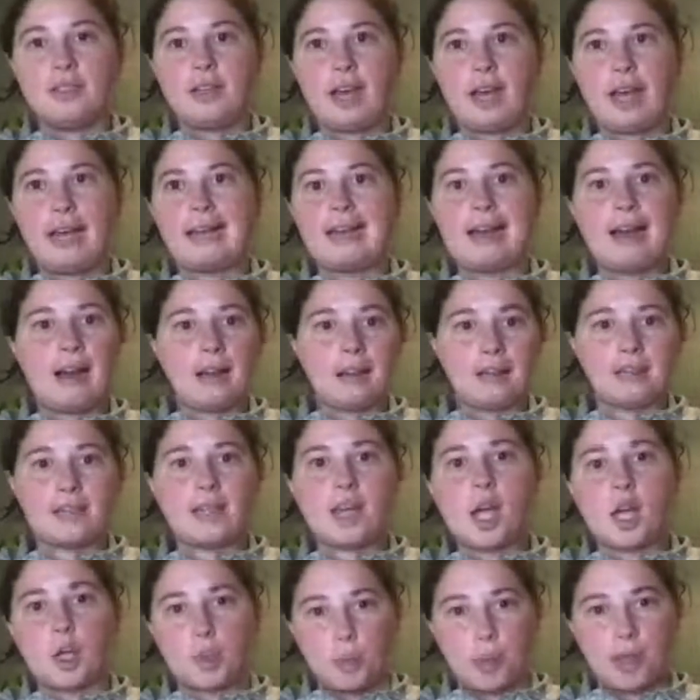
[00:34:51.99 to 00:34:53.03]
I got it
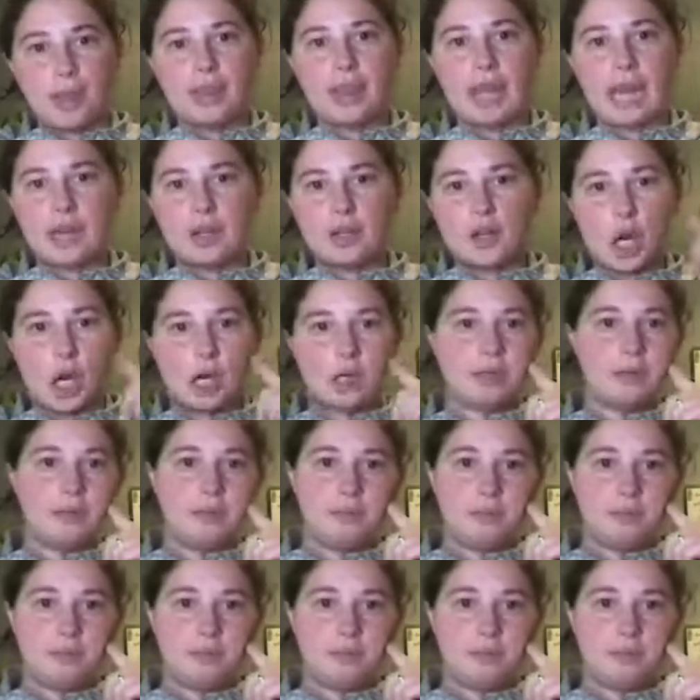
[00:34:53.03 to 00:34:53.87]
done with that dog.